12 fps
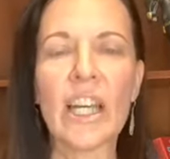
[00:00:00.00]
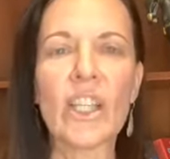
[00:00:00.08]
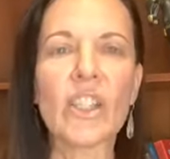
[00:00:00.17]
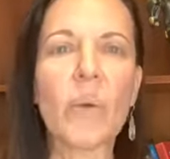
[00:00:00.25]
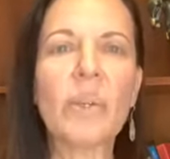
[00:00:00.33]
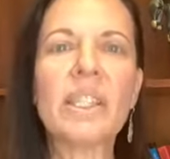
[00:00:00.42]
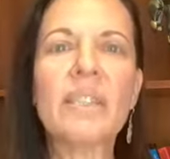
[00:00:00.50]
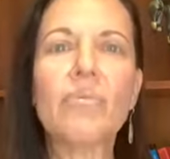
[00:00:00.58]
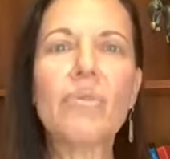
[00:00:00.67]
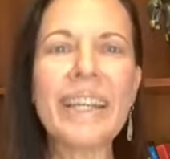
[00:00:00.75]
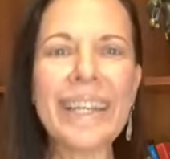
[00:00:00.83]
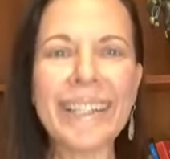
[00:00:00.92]
So it's
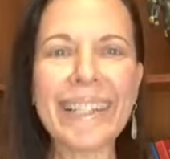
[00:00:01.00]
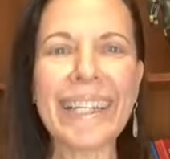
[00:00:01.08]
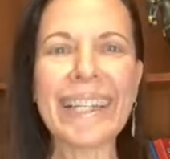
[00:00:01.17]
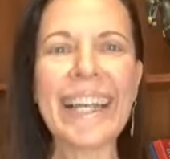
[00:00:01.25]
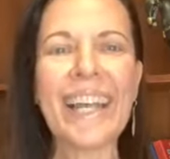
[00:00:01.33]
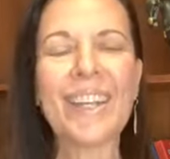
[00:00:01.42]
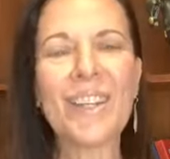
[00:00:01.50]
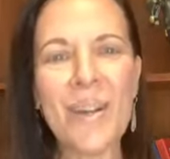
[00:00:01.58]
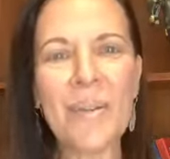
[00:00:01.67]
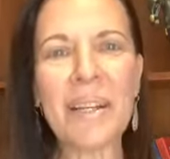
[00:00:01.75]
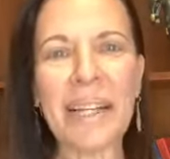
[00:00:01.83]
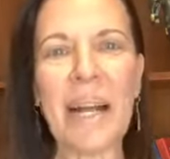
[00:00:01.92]
really, you know
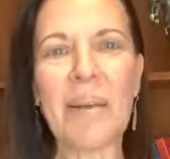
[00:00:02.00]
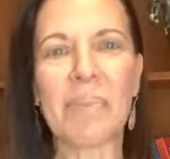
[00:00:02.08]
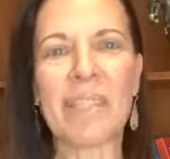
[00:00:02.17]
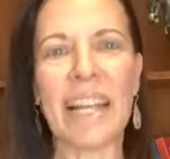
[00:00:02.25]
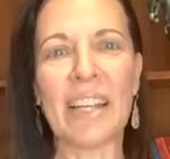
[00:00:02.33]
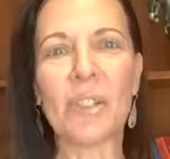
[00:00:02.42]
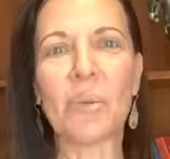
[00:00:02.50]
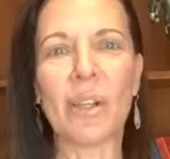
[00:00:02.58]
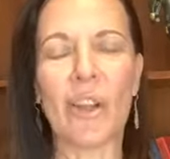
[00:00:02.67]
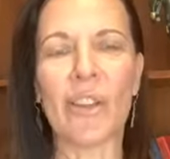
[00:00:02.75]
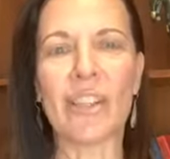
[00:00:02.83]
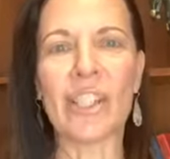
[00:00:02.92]
what it comes down to a
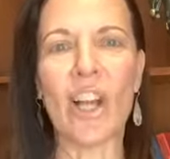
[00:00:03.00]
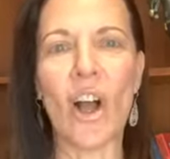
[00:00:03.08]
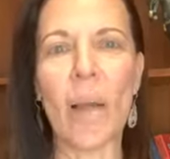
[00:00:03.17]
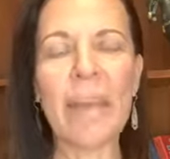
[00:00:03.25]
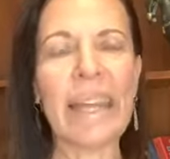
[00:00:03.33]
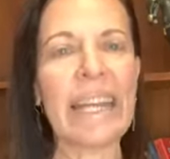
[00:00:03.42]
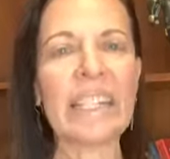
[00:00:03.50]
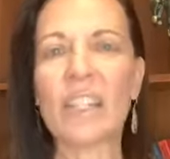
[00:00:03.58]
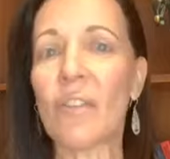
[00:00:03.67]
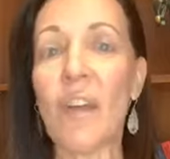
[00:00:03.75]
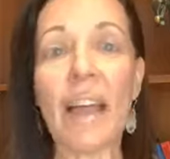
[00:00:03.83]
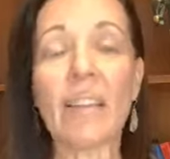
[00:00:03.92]
lot of the time? It's the
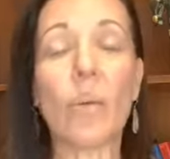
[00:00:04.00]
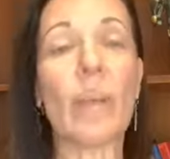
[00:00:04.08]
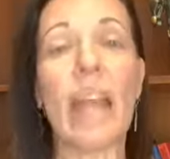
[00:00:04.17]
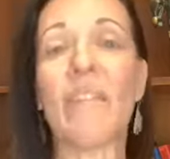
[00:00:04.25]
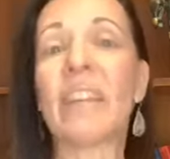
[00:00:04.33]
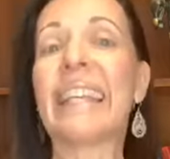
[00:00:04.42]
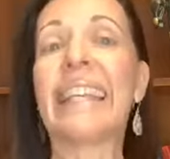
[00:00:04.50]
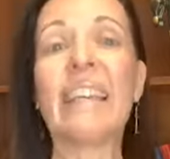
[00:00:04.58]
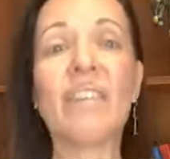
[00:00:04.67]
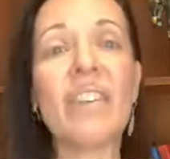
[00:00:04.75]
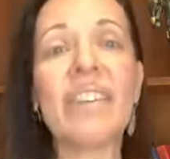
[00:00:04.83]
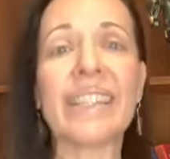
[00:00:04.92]
fact that we haven't
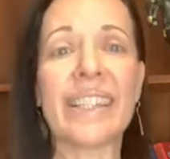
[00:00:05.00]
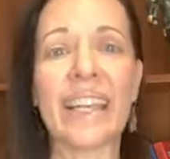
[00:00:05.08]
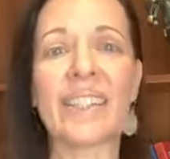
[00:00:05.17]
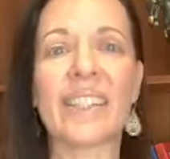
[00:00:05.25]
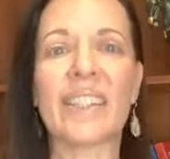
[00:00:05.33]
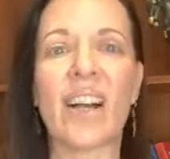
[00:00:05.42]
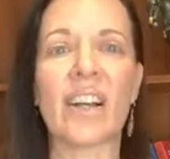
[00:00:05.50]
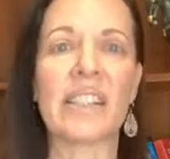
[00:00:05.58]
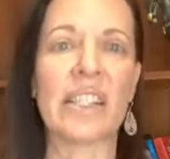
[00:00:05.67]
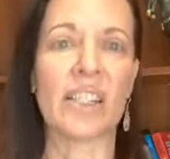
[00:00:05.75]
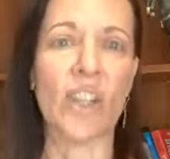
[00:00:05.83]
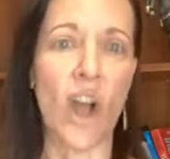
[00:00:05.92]
given this exercise
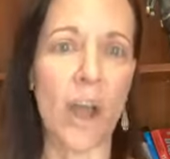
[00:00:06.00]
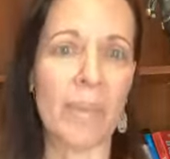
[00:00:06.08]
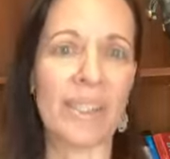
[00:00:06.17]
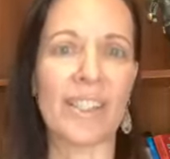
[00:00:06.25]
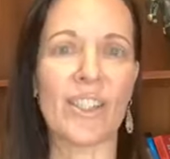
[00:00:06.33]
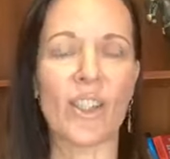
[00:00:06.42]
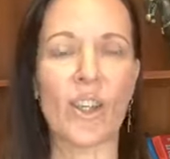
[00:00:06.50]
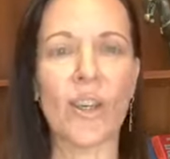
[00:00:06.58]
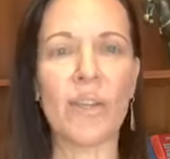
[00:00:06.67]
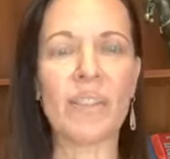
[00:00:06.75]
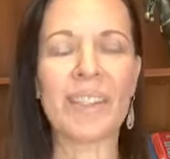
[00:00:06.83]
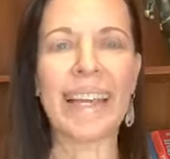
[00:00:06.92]
the time it
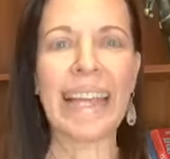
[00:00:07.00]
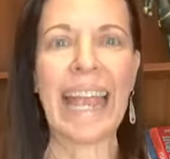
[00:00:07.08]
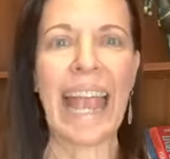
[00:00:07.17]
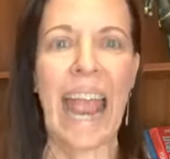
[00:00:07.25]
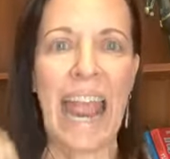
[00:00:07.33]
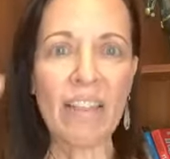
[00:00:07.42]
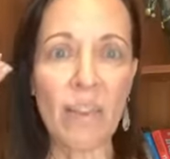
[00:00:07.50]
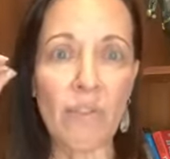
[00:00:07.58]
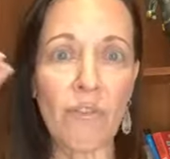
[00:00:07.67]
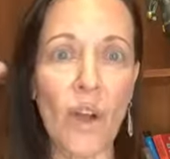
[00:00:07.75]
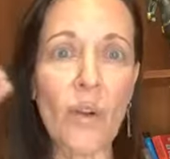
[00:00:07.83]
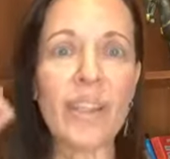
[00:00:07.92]
deserves and the
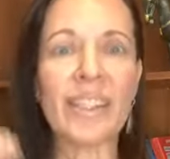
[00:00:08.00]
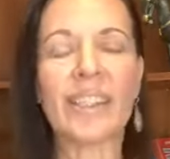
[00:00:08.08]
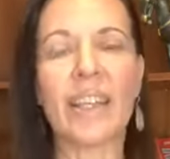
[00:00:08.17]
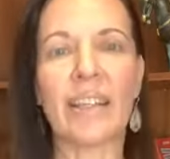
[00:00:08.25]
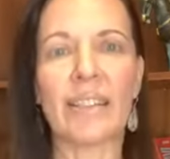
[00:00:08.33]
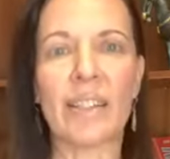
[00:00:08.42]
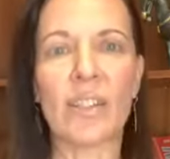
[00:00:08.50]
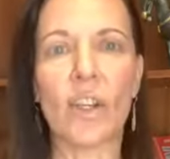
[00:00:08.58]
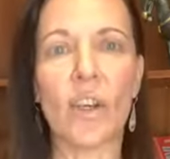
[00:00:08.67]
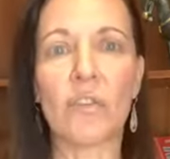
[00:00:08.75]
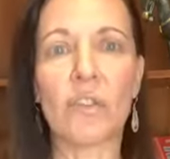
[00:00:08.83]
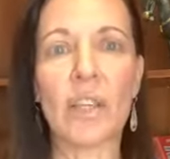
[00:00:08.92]
focus that it
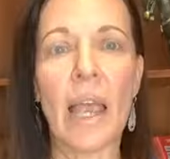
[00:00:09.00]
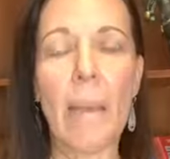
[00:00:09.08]
deserves,